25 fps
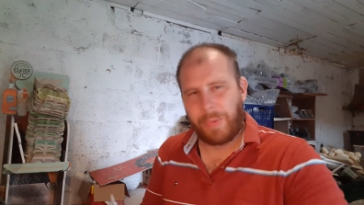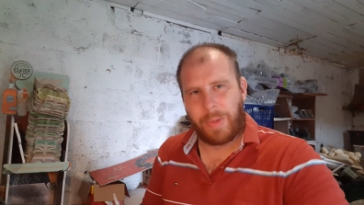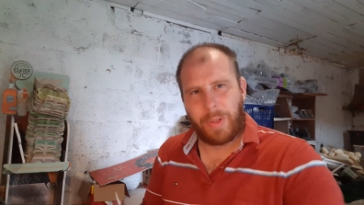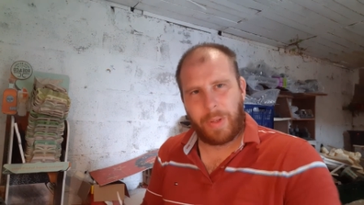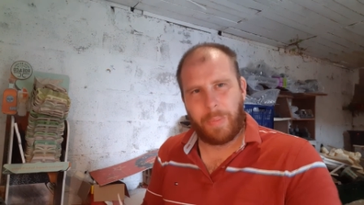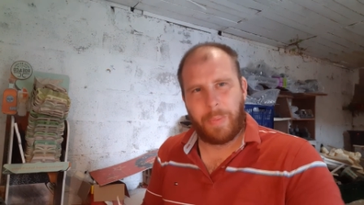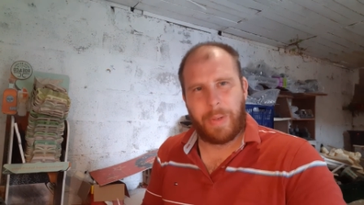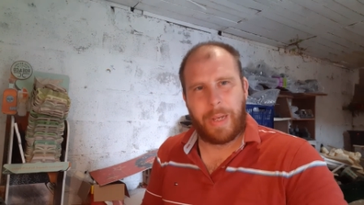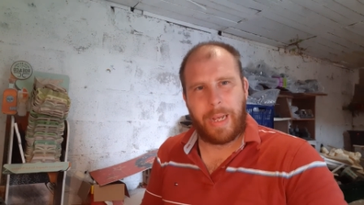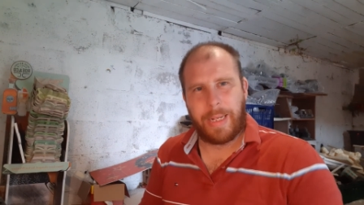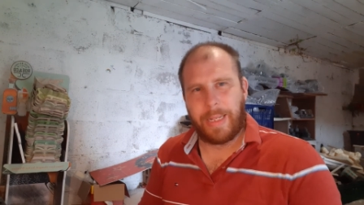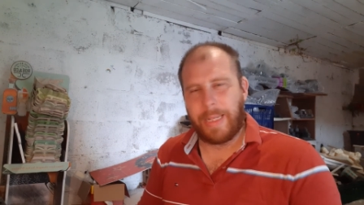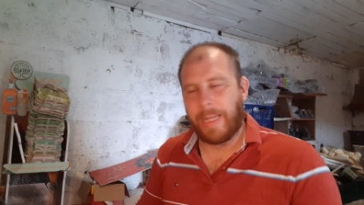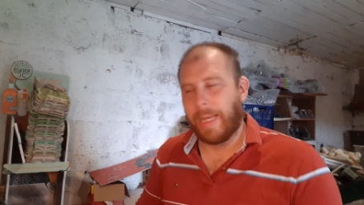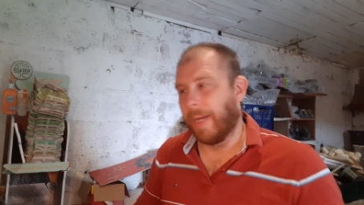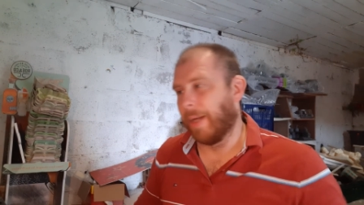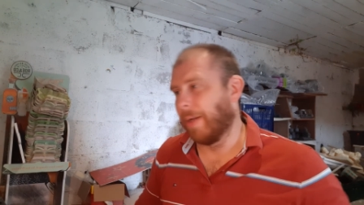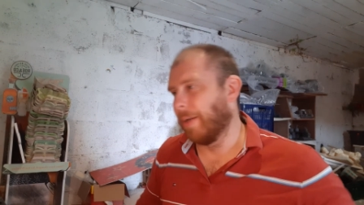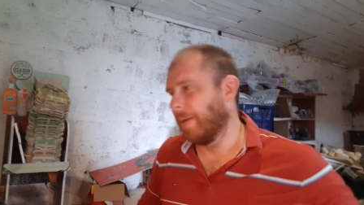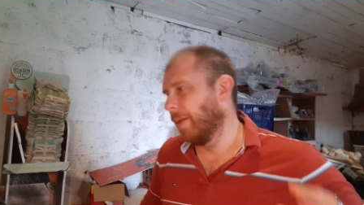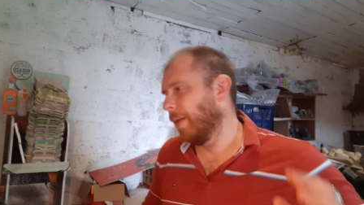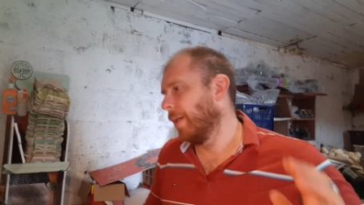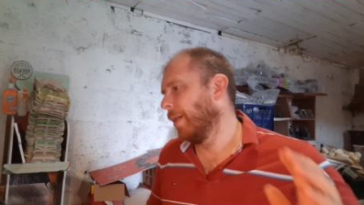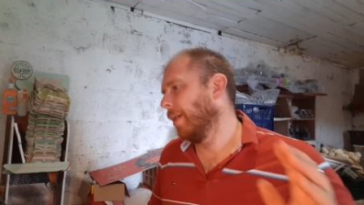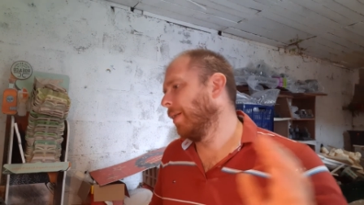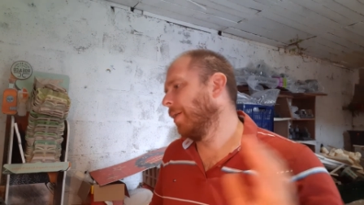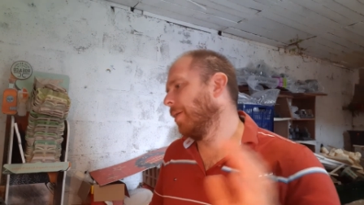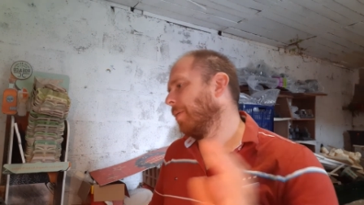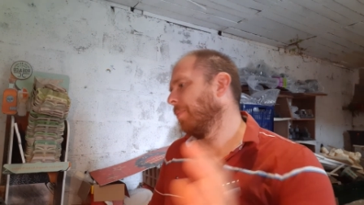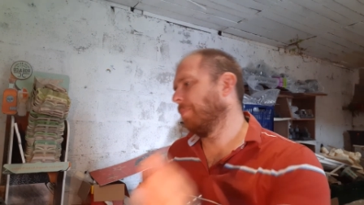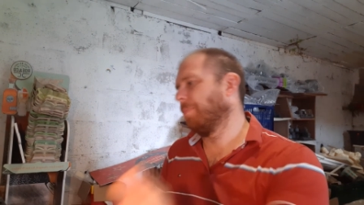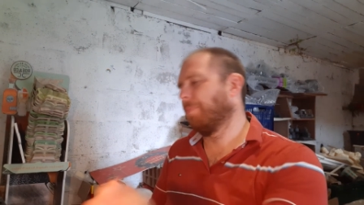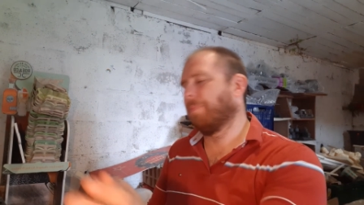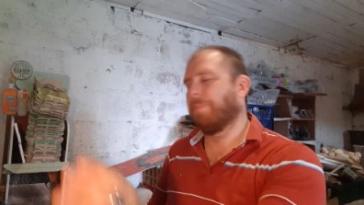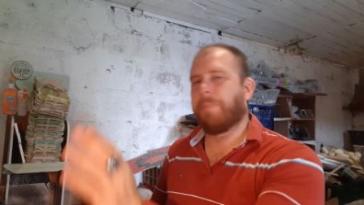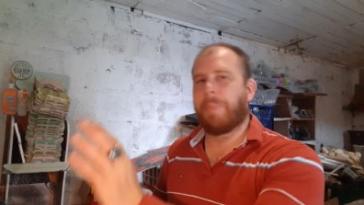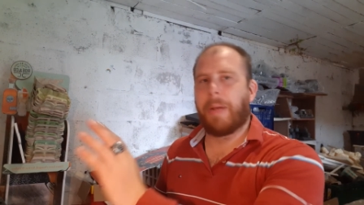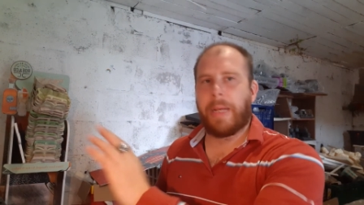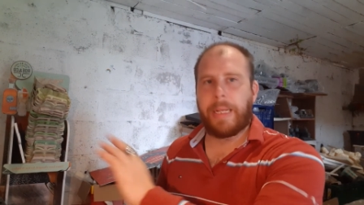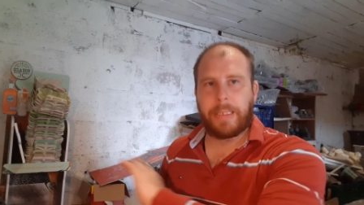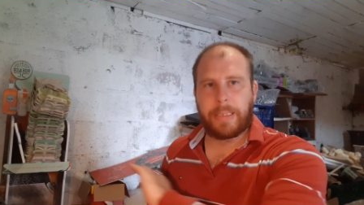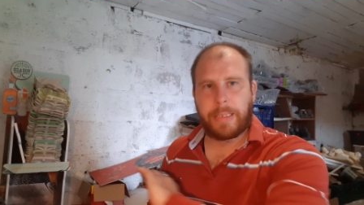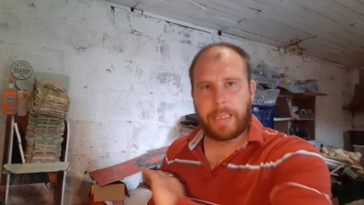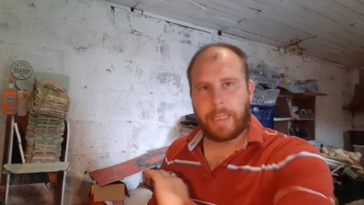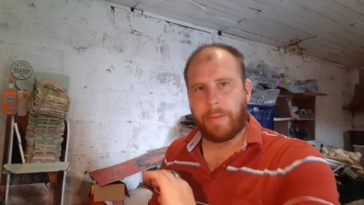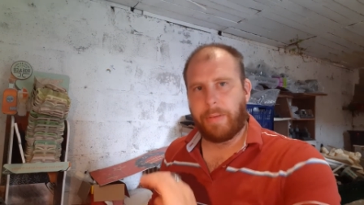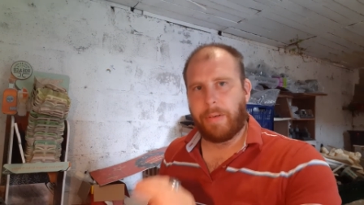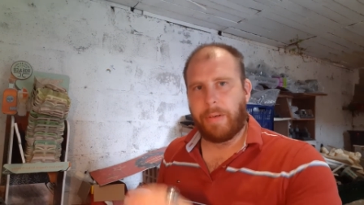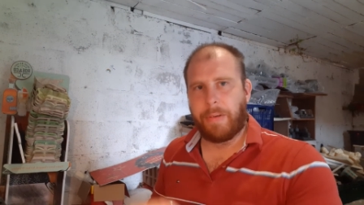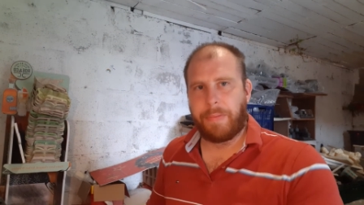weigh it down, base
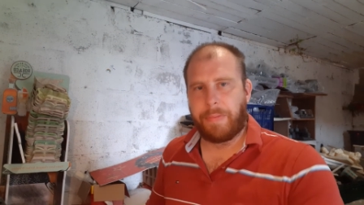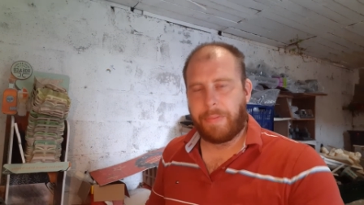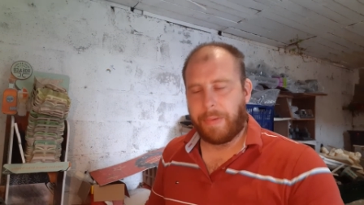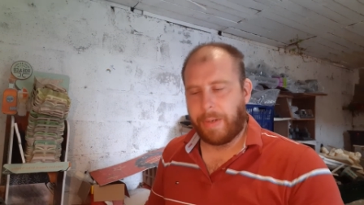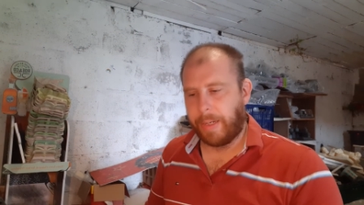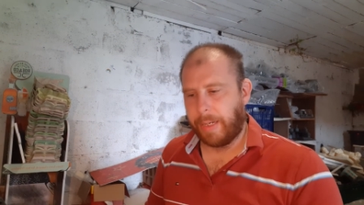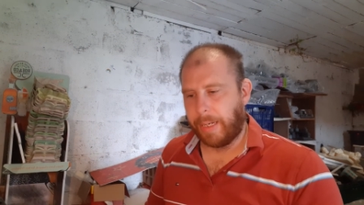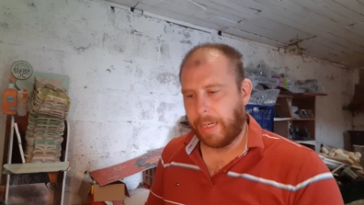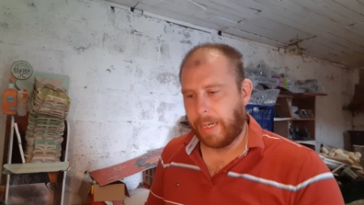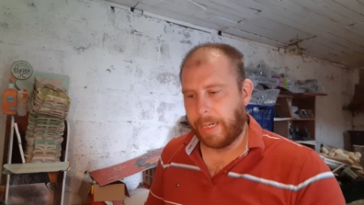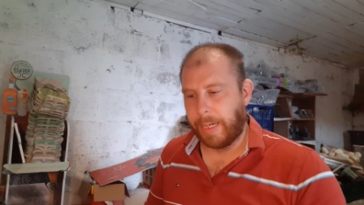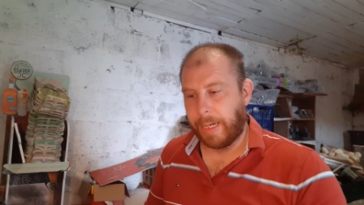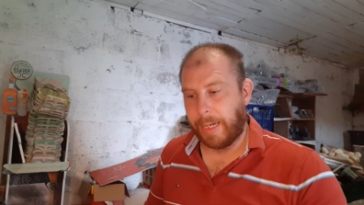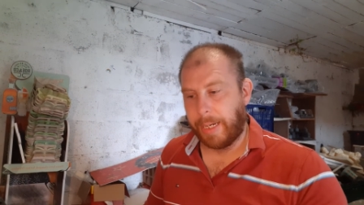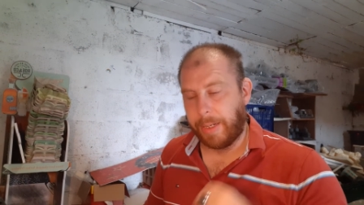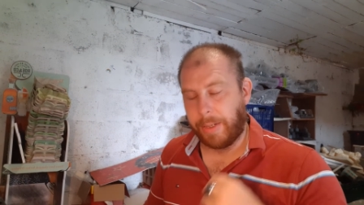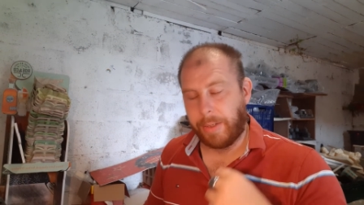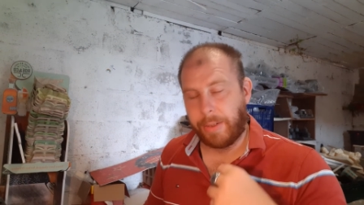colour everything, and then